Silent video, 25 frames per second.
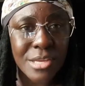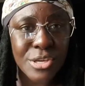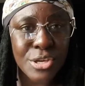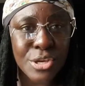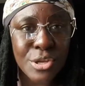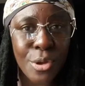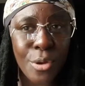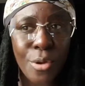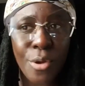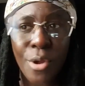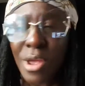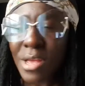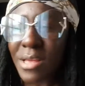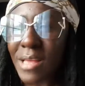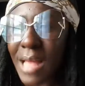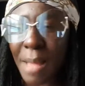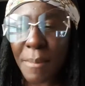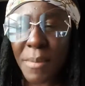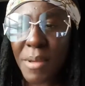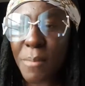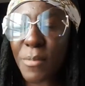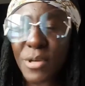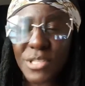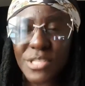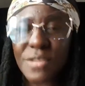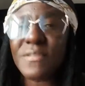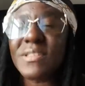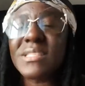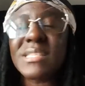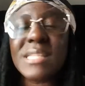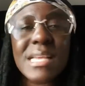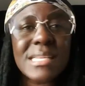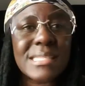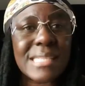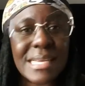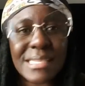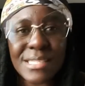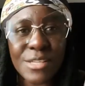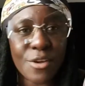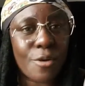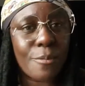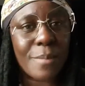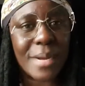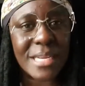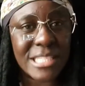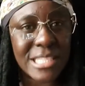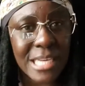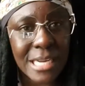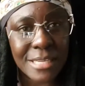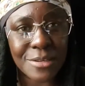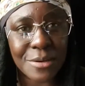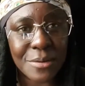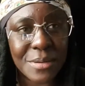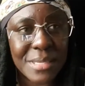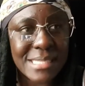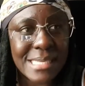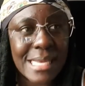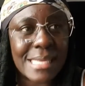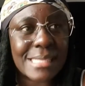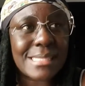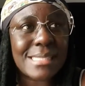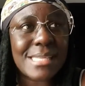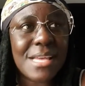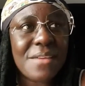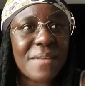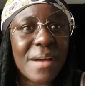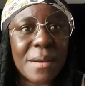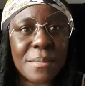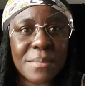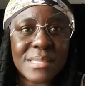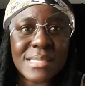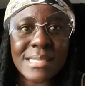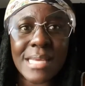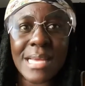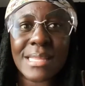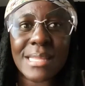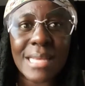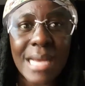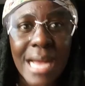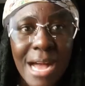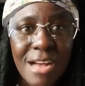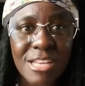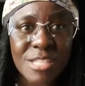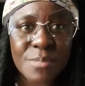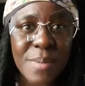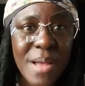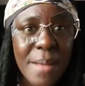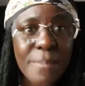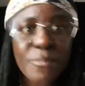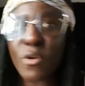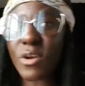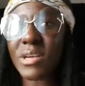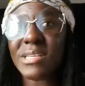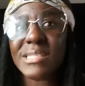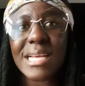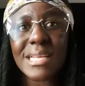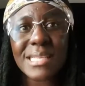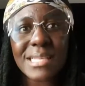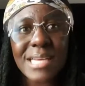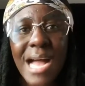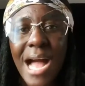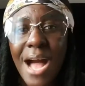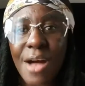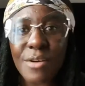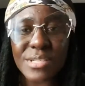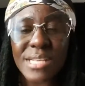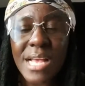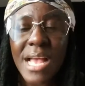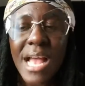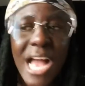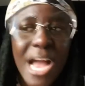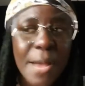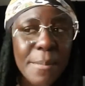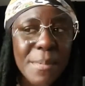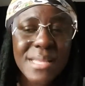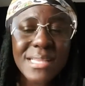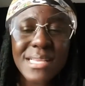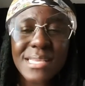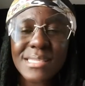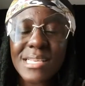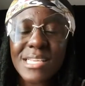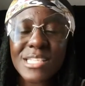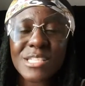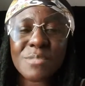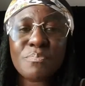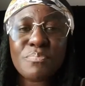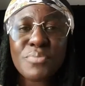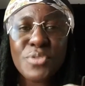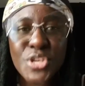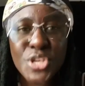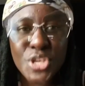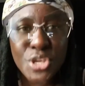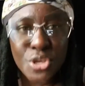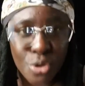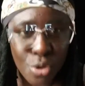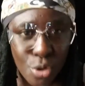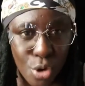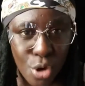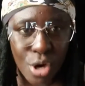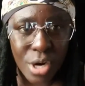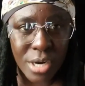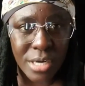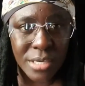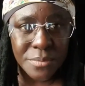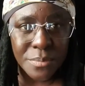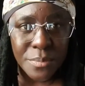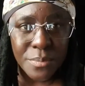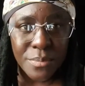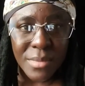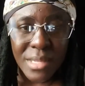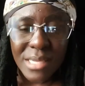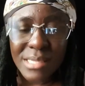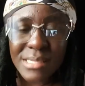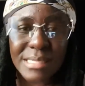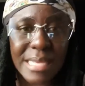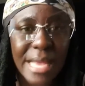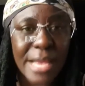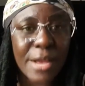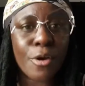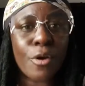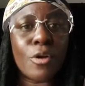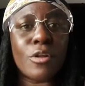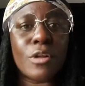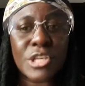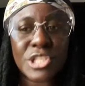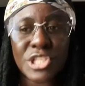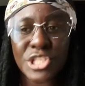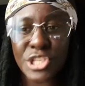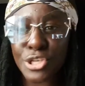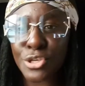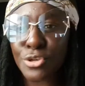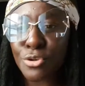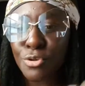You know, I mean, most of the things I say on my channel, it's as if I'm inside the house, but I'm not inside the house. I mean, this is pure psychology.